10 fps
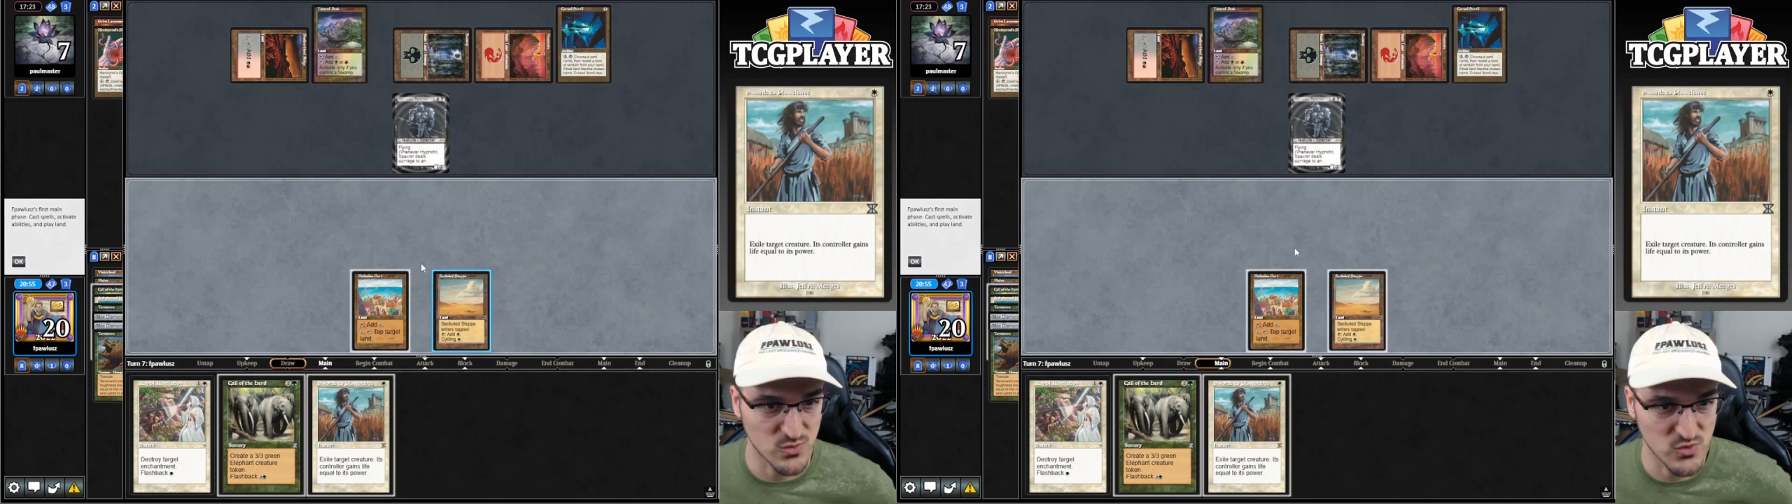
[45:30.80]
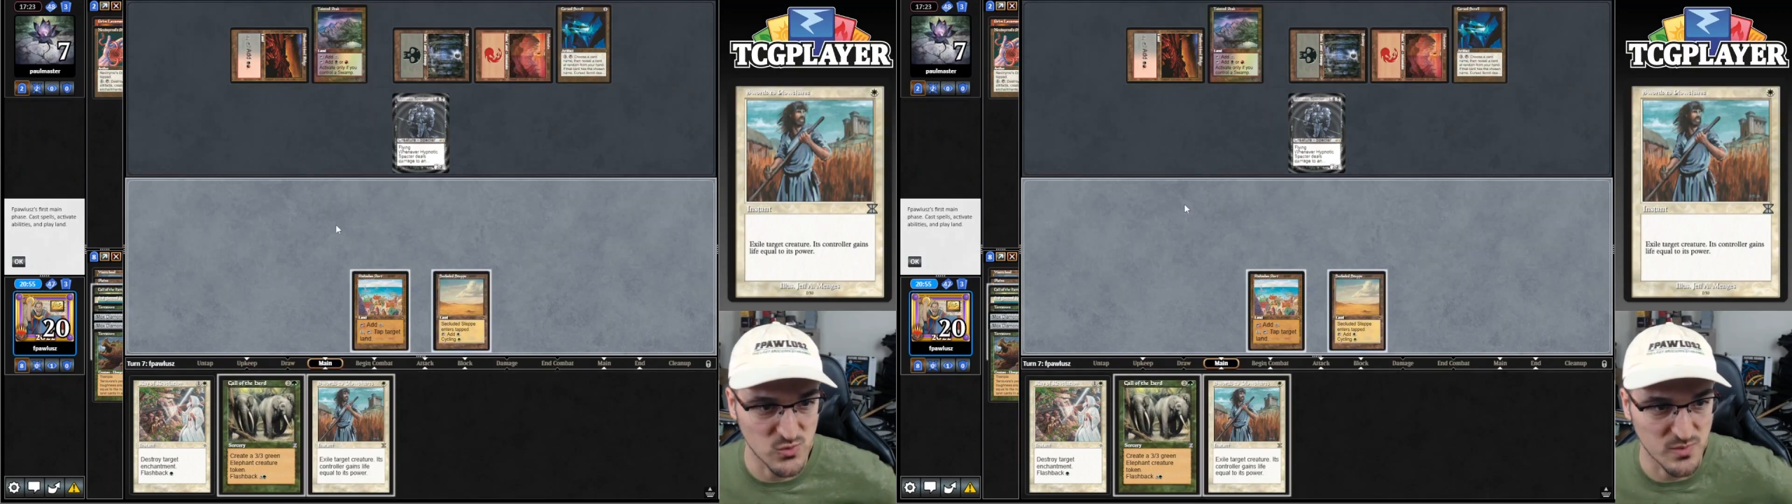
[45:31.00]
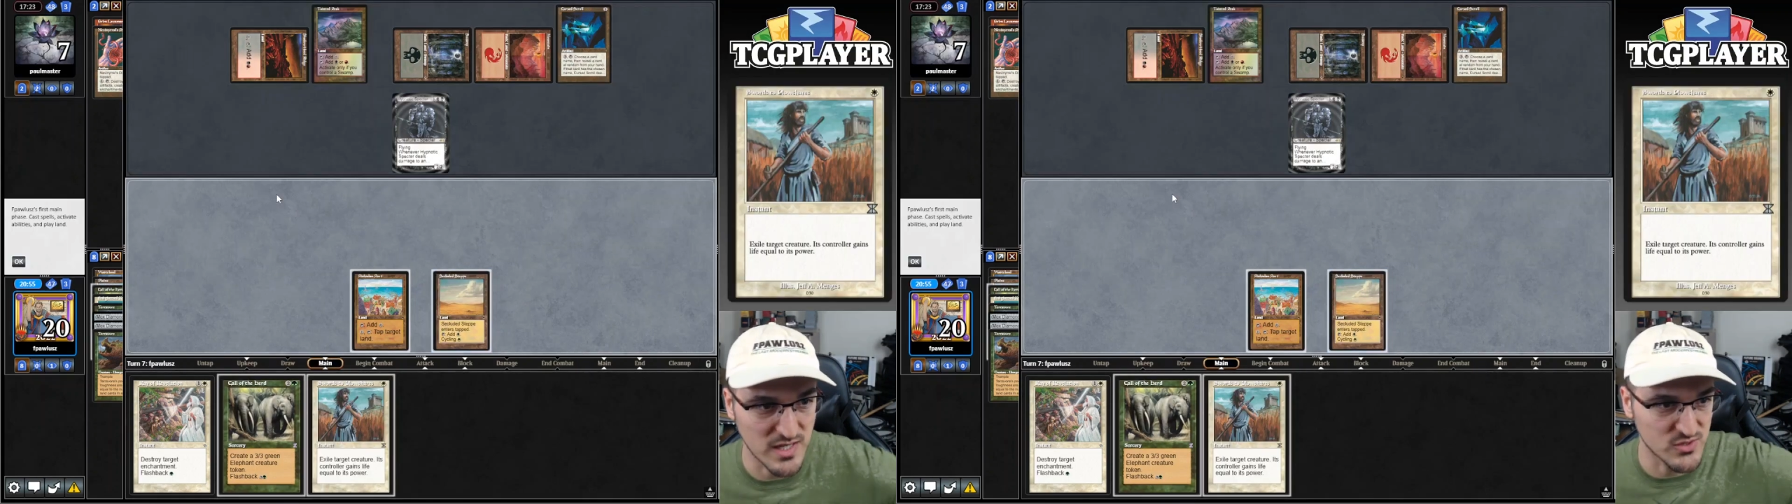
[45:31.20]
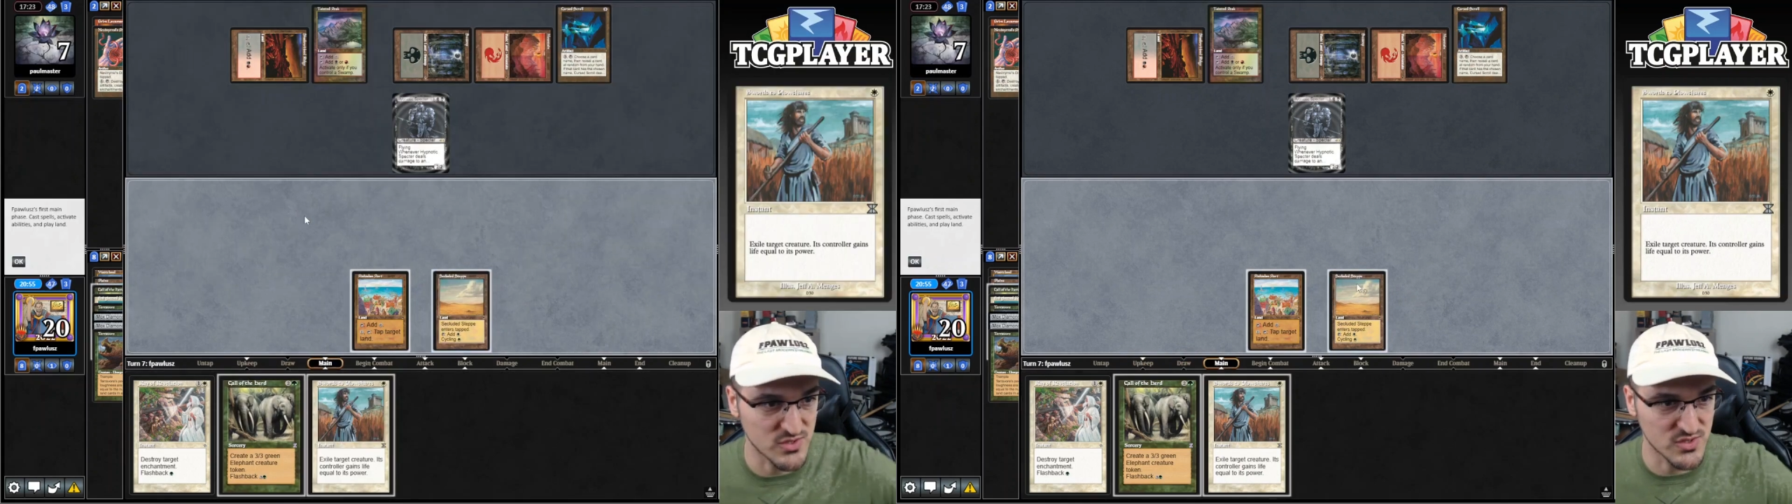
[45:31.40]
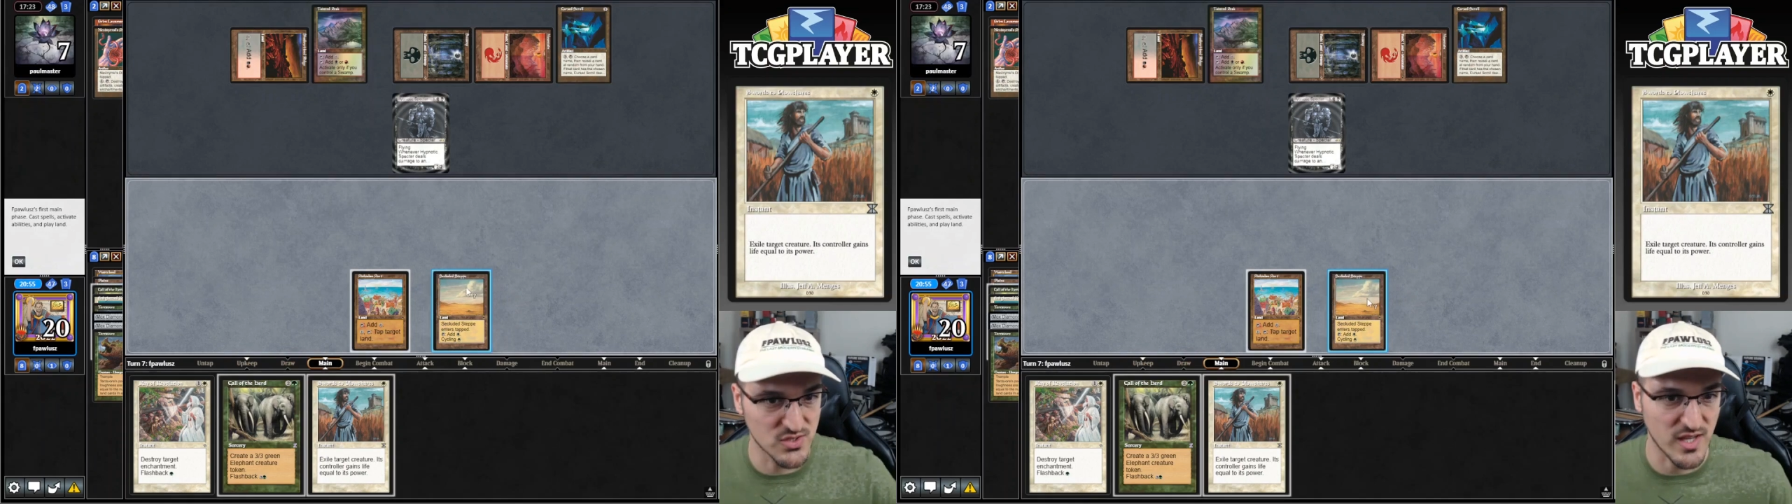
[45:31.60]
Source to
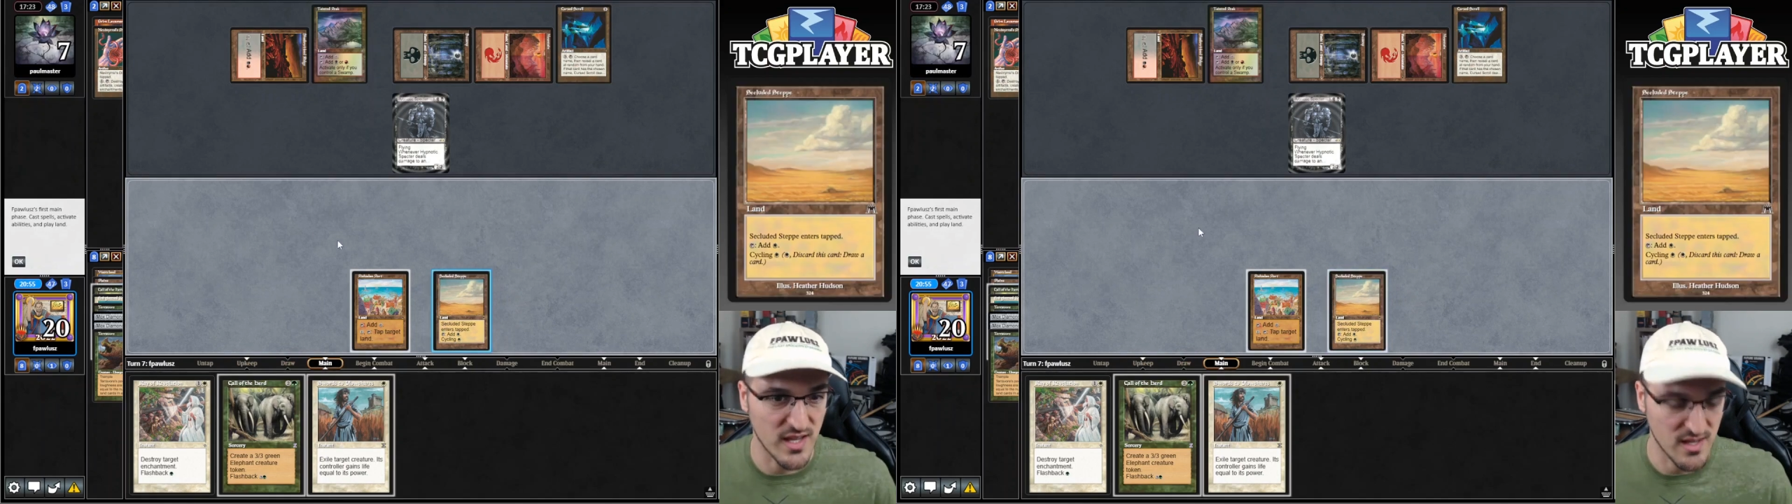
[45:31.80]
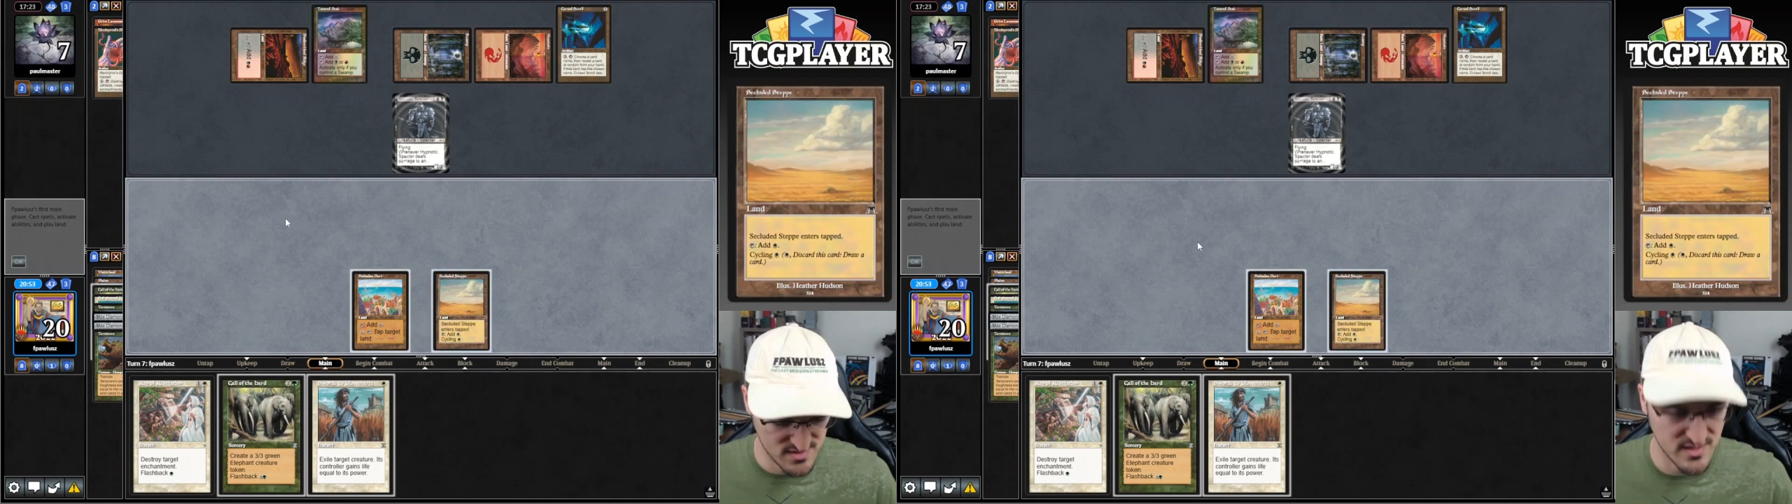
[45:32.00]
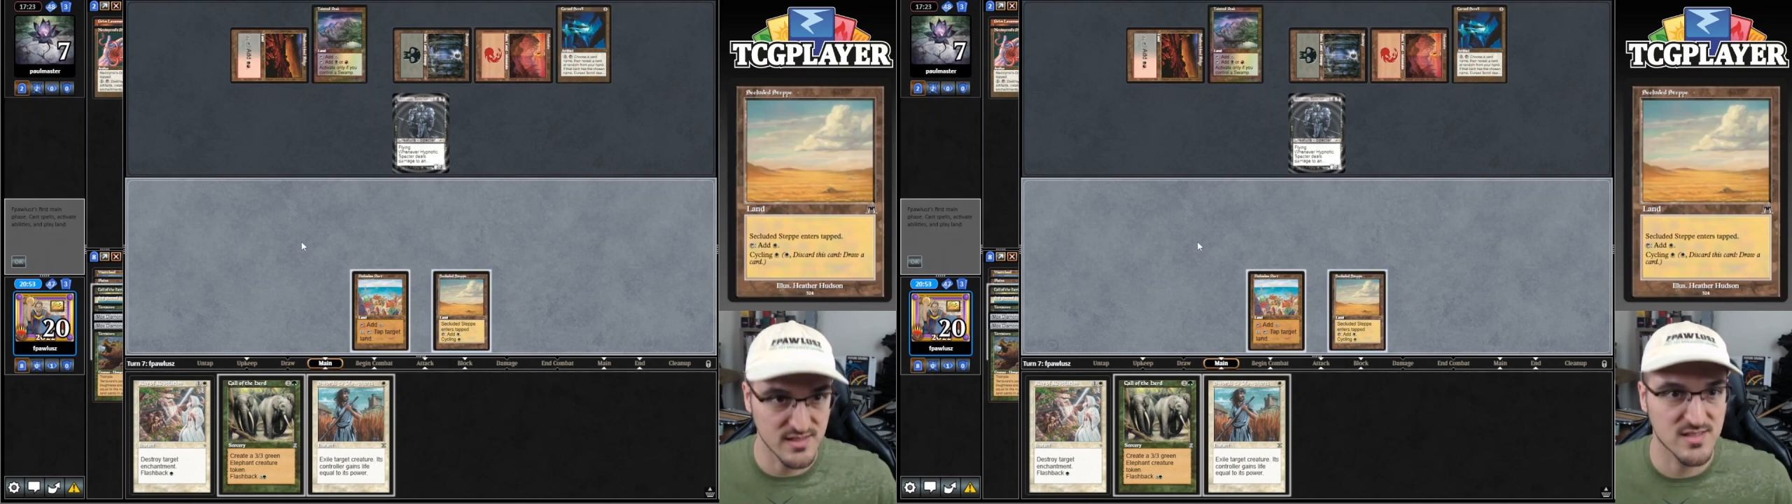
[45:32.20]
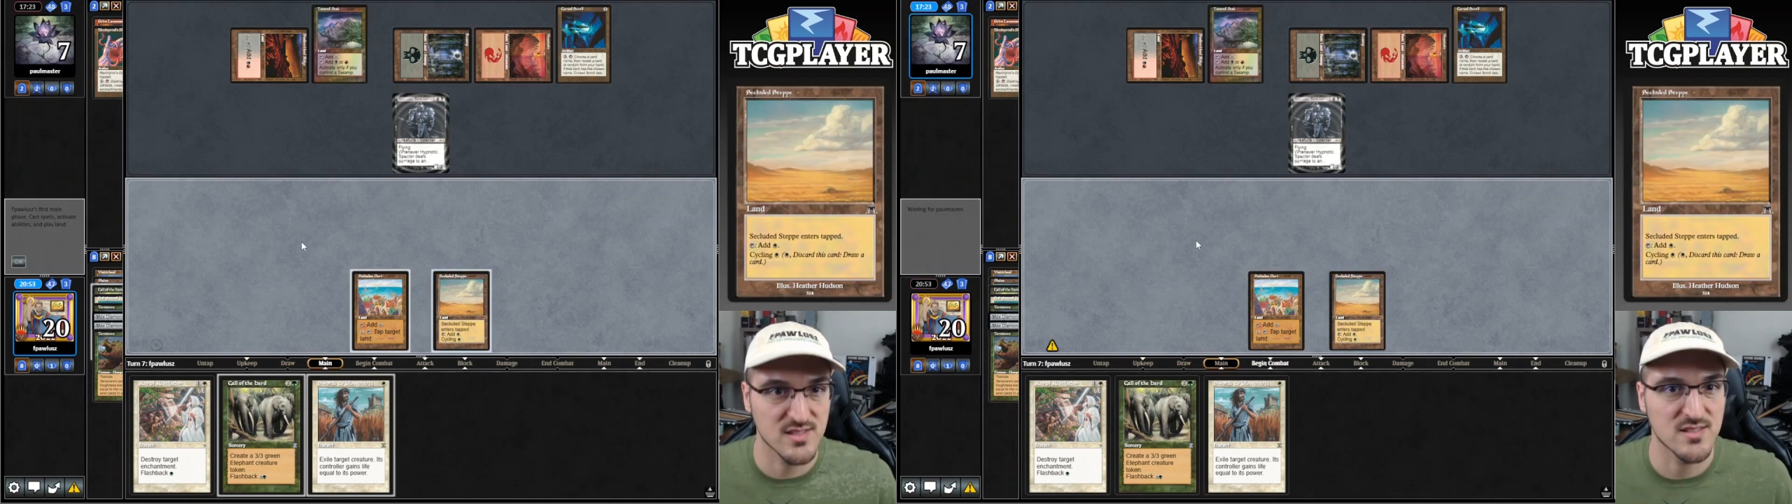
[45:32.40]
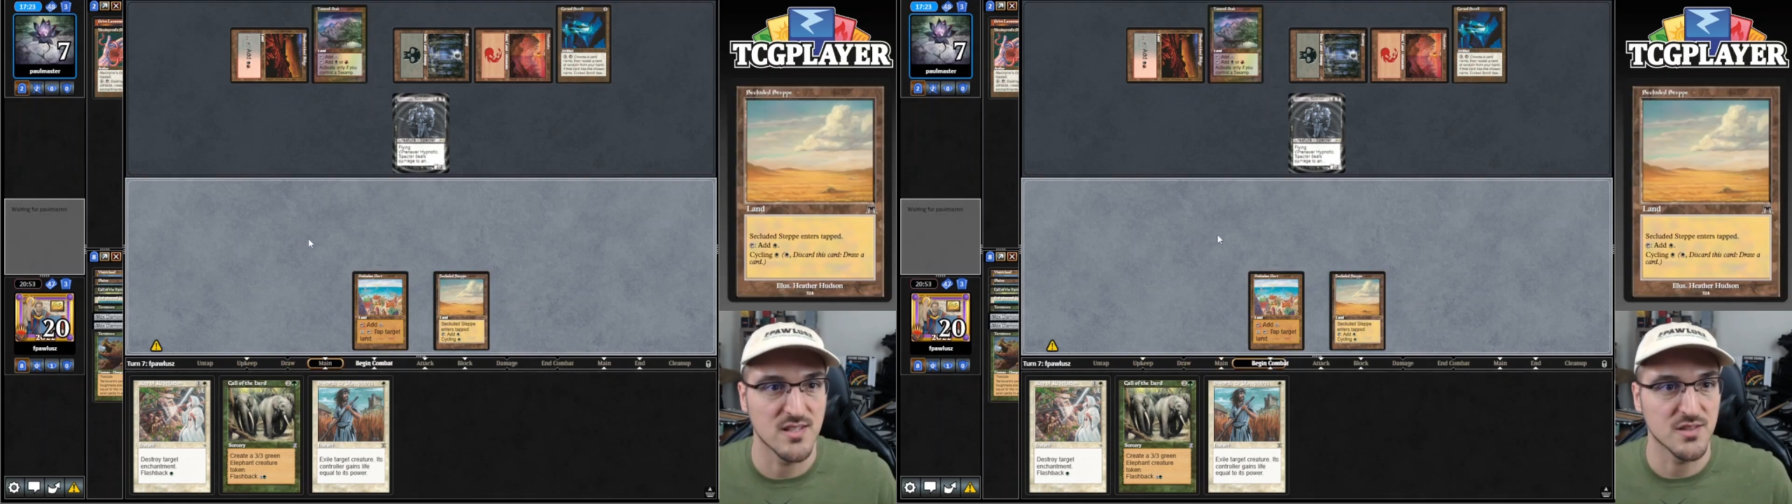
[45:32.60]
Plowshares. Okay,
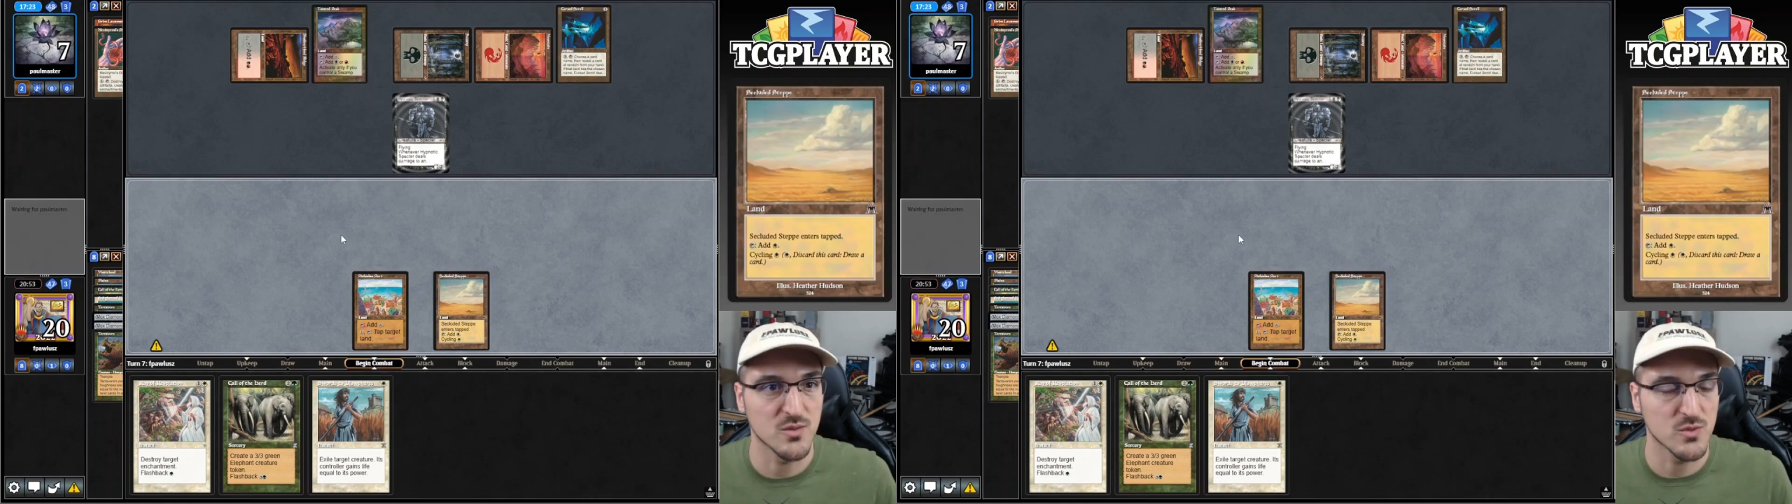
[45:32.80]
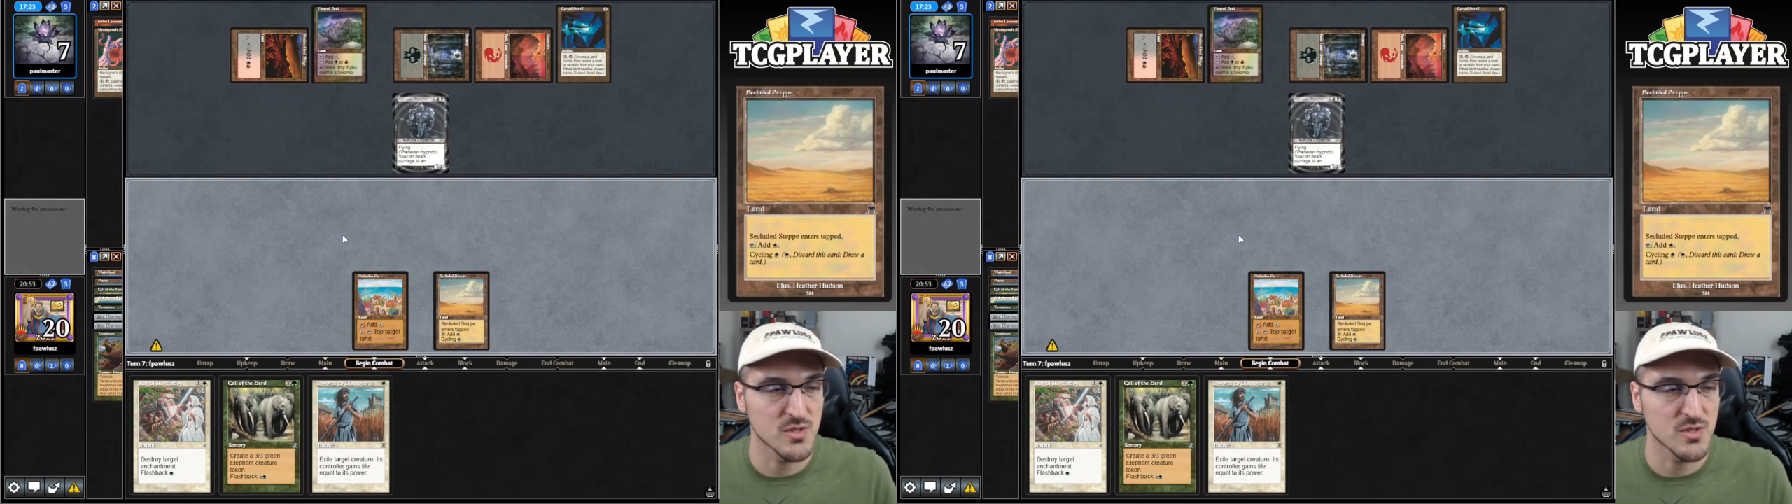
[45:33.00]
that's not the